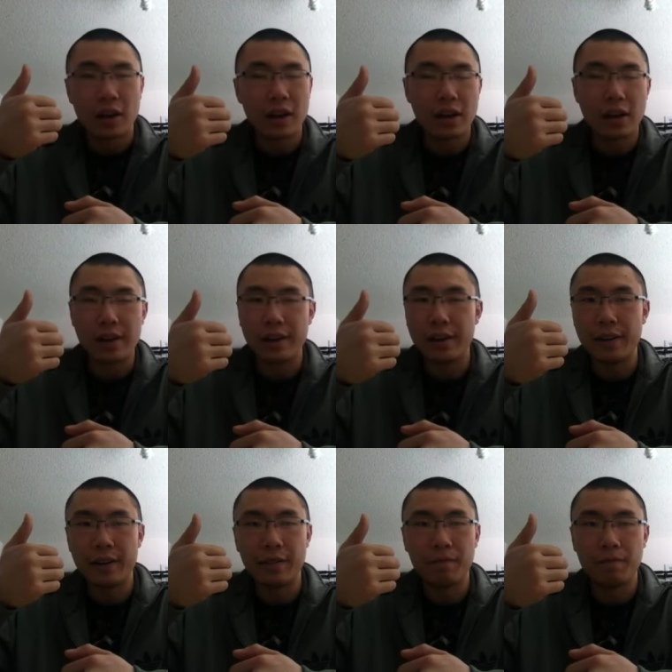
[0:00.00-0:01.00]

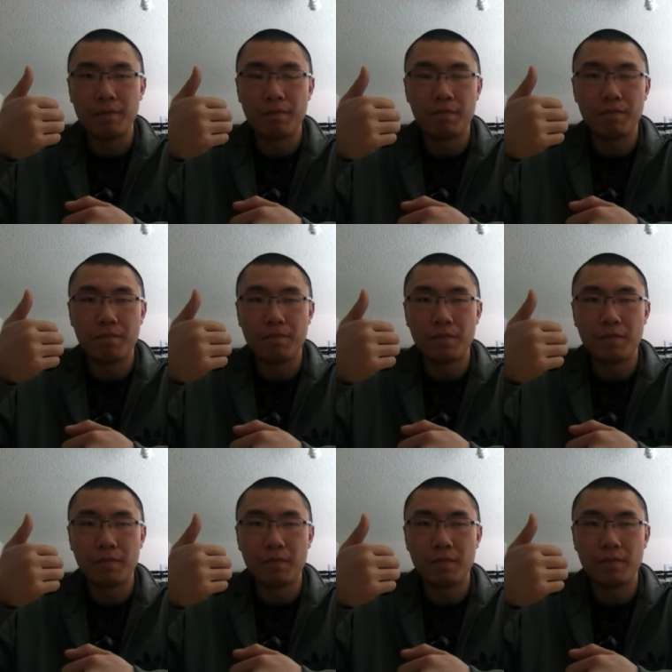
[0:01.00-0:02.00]
uh,
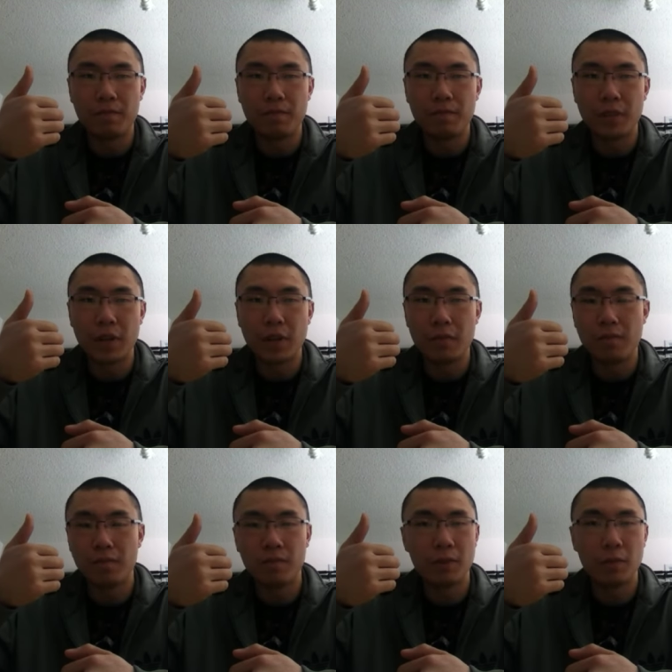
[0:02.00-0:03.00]
you know,
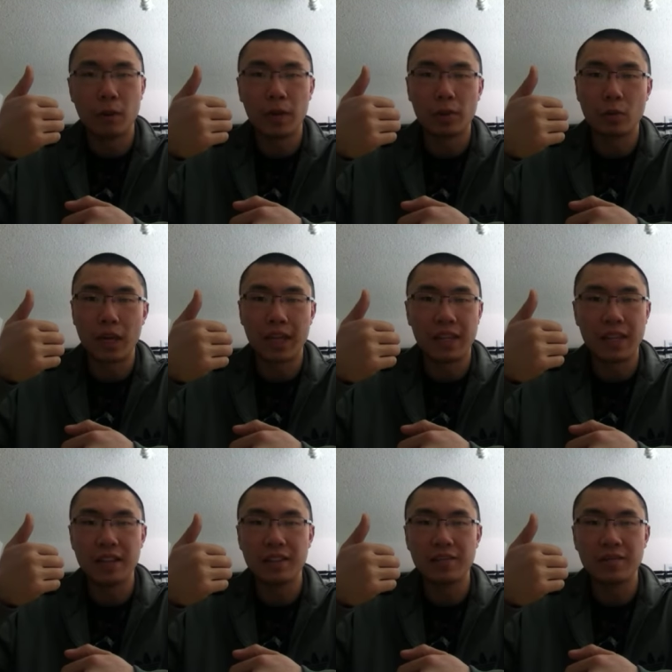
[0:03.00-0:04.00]
the welterweight
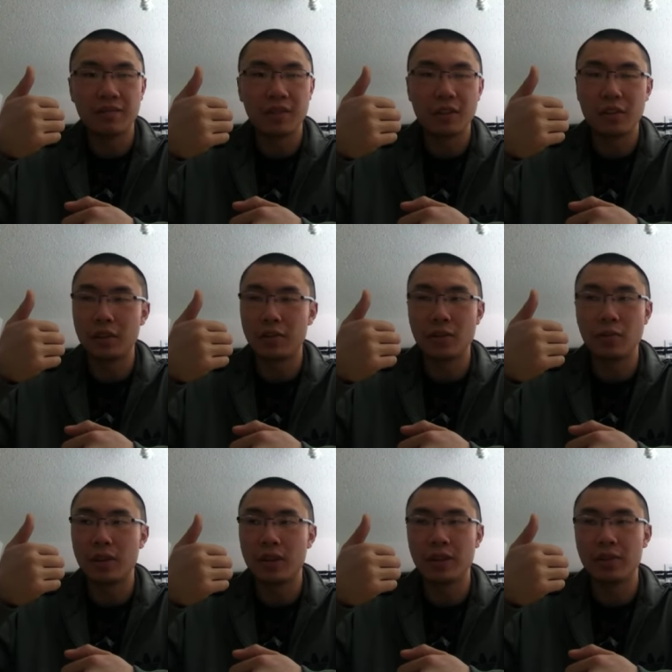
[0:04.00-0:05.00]
king, you know, there's no
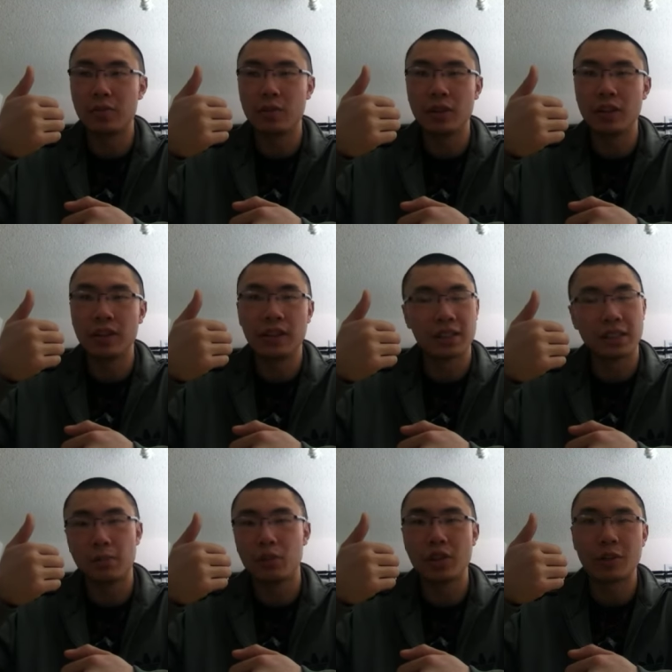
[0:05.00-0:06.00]
one else really
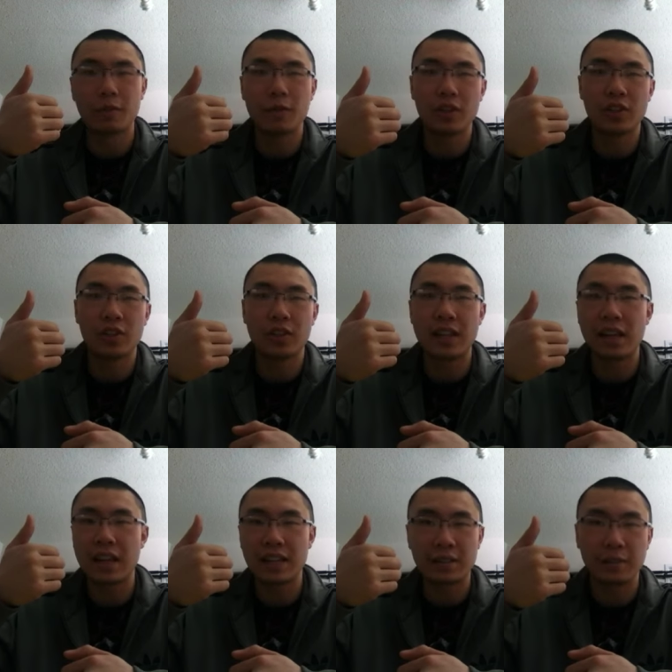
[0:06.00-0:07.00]
except John Fitch that
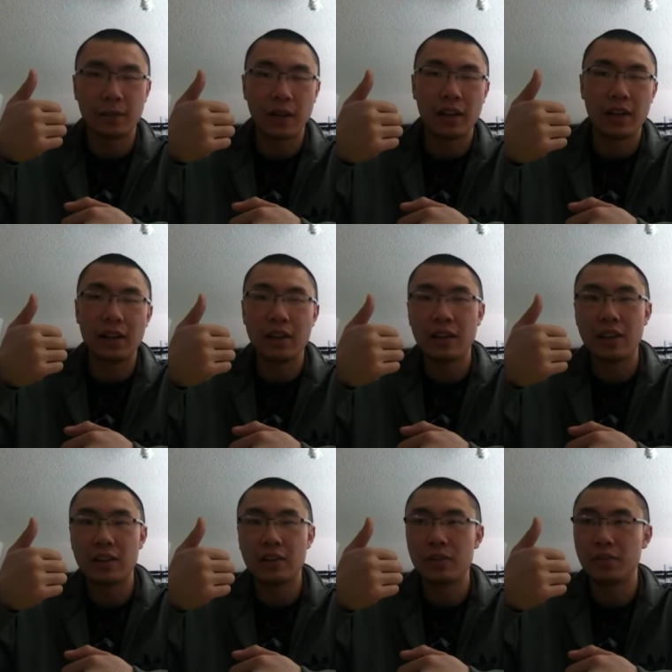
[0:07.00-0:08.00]
he has to fight
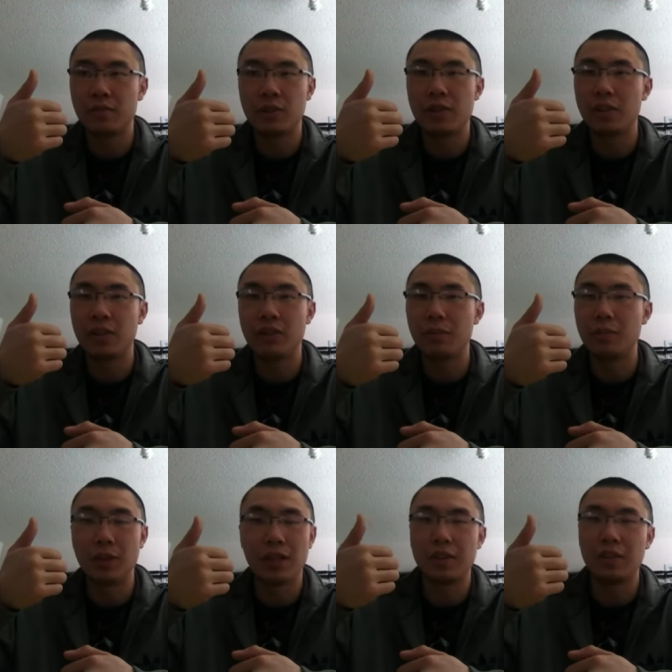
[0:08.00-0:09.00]
to
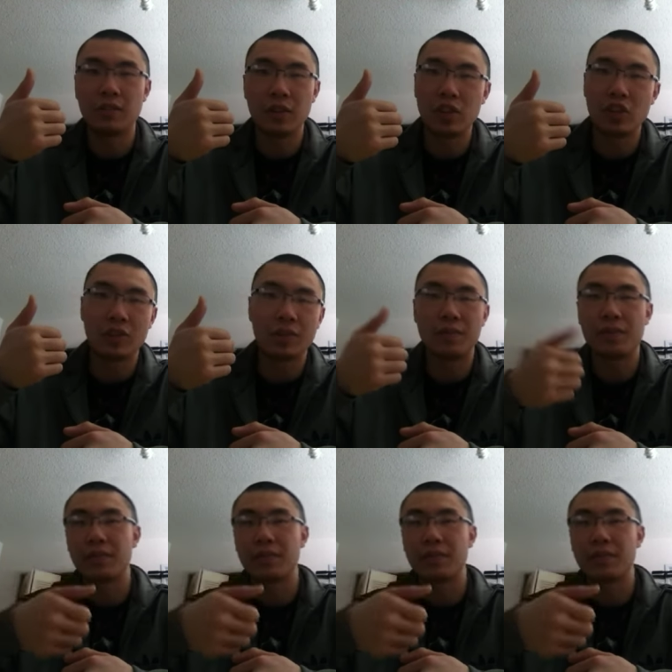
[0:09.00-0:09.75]
beat the division.